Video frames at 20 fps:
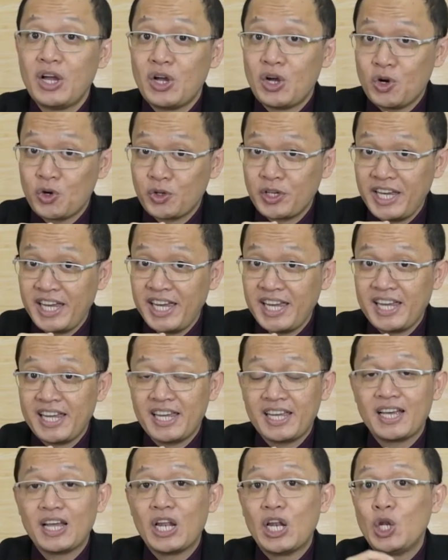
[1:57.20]

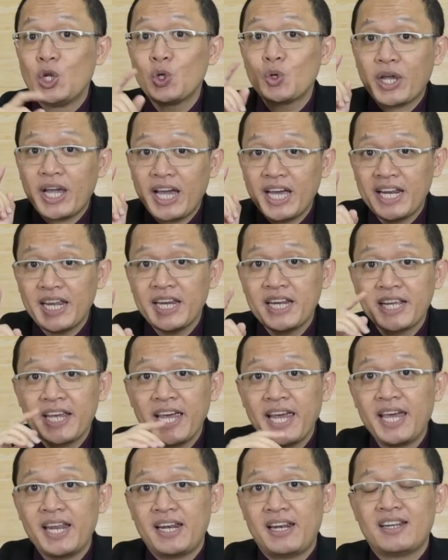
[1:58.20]
Okay, look at it
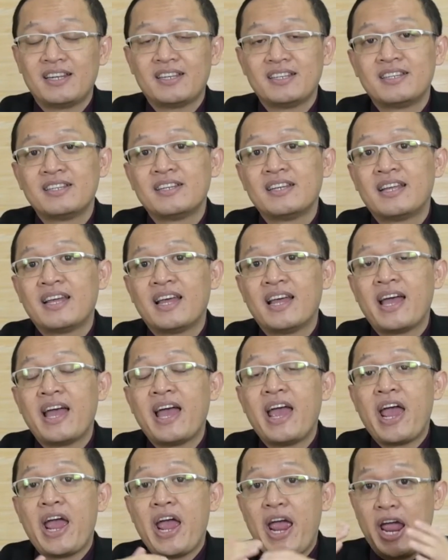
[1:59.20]
again.
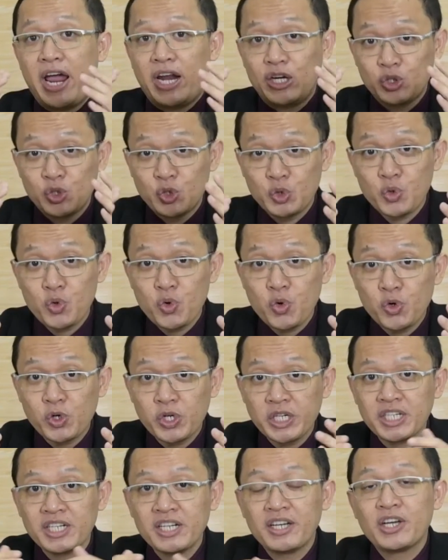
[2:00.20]

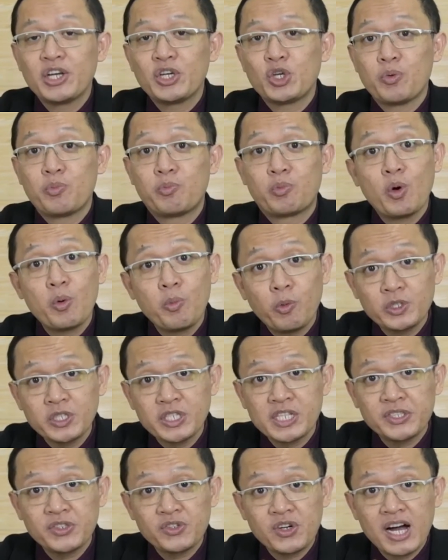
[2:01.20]
Ensure your
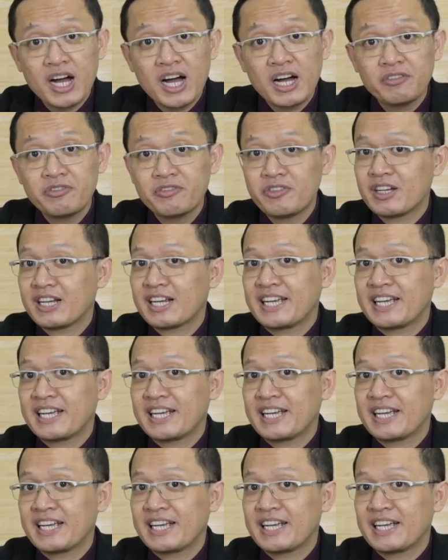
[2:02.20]
proposal draft